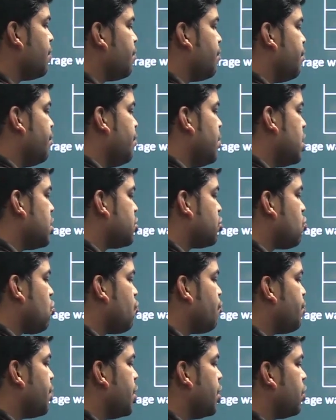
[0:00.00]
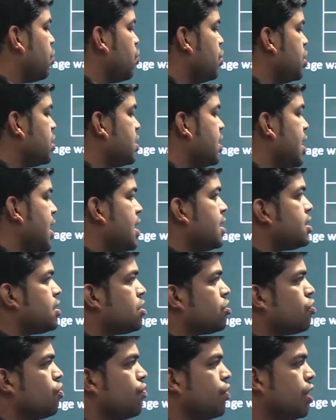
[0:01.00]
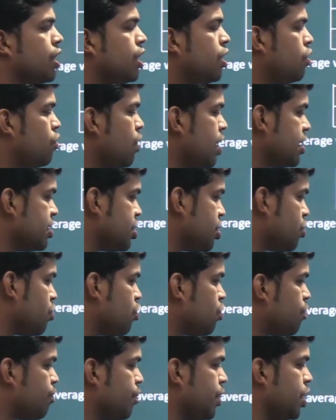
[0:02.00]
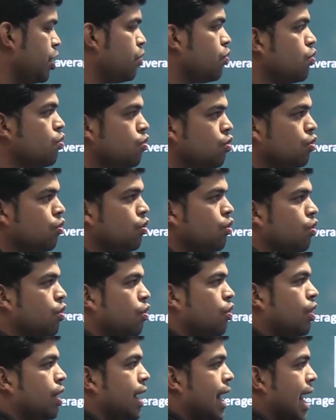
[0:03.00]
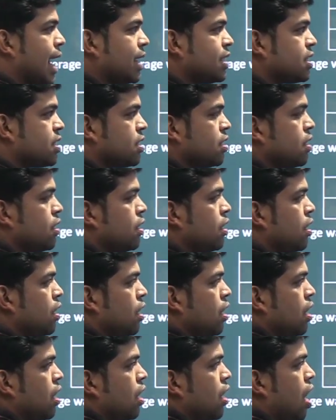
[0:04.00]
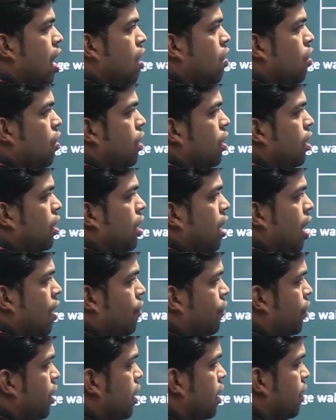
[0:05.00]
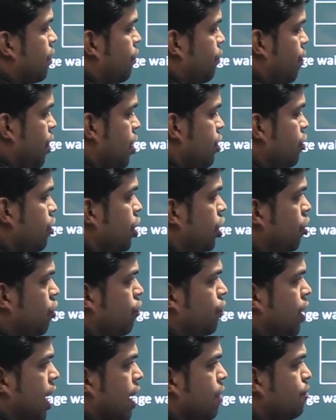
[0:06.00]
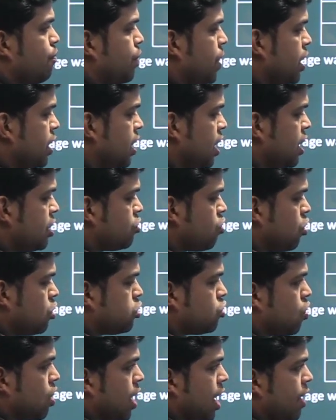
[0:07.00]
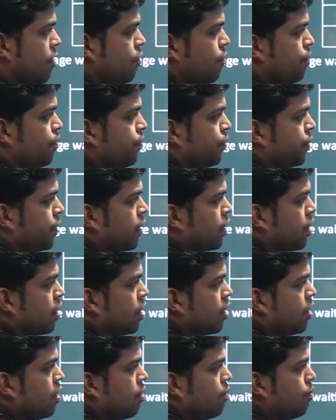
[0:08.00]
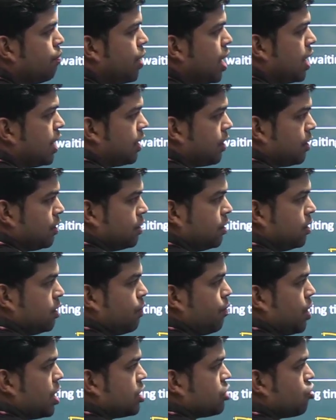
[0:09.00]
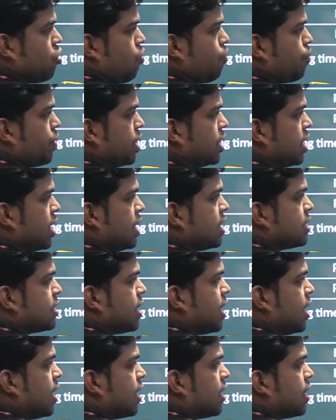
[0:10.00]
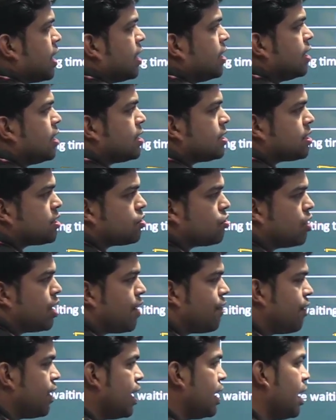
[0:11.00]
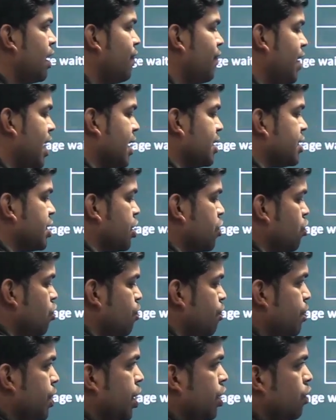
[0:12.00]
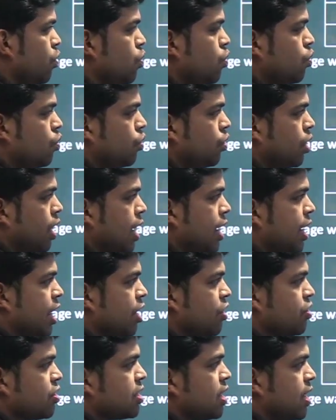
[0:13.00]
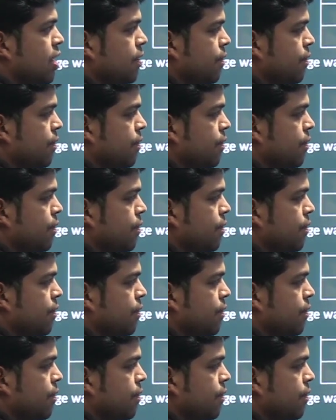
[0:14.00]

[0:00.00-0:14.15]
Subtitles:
burst of P2 is less, so we need to execute P2 next. Now after 1 unit of time P3 is also arrived, but the burst of P3 is greater than this, so definitely we execute P2 continuously.